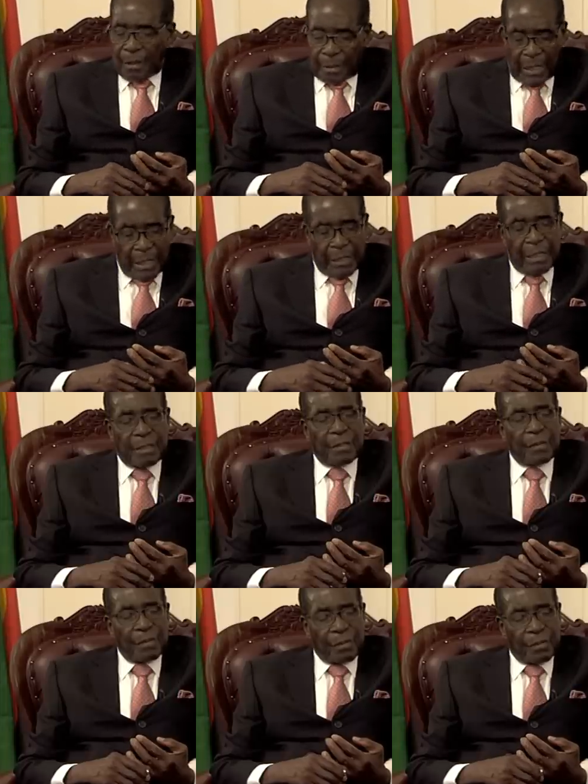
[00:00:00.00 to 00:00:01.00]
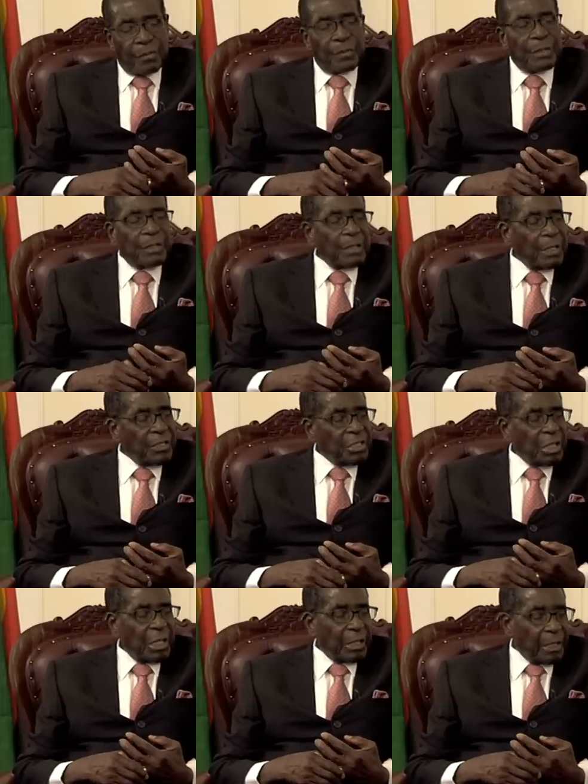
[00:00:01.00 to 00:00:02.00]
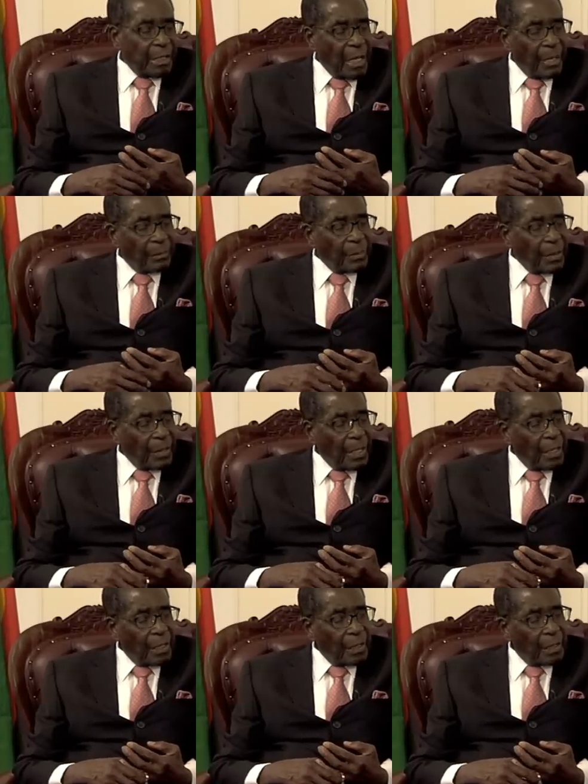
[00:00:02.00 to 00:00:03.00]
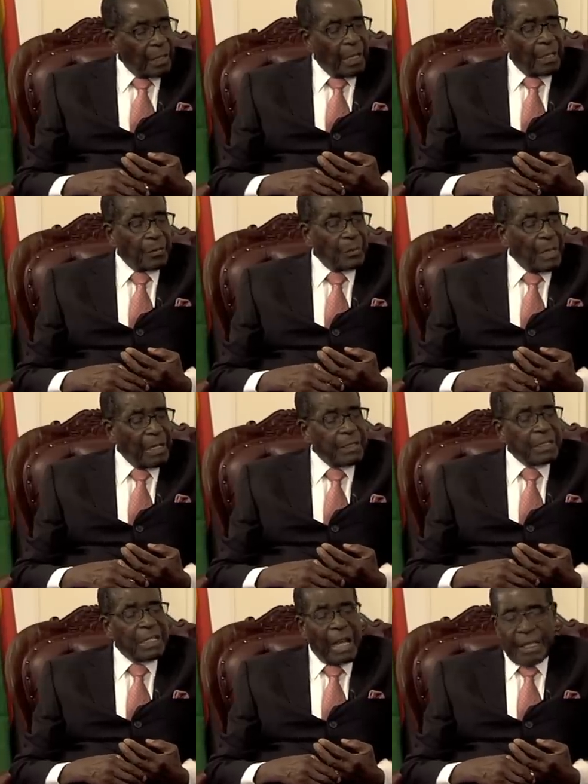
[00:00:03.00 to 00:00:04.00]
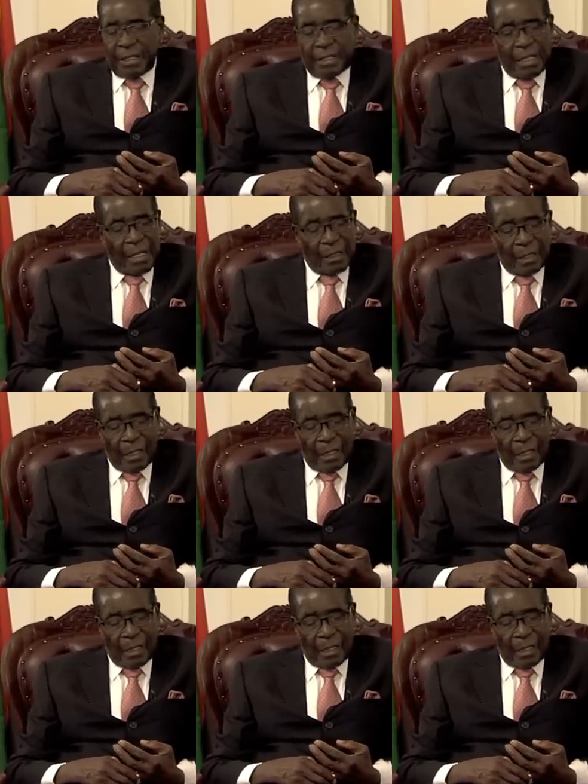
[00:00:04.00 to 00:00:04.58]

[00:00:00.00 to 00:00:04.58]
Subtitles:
that has got to be shaken up and made tighter.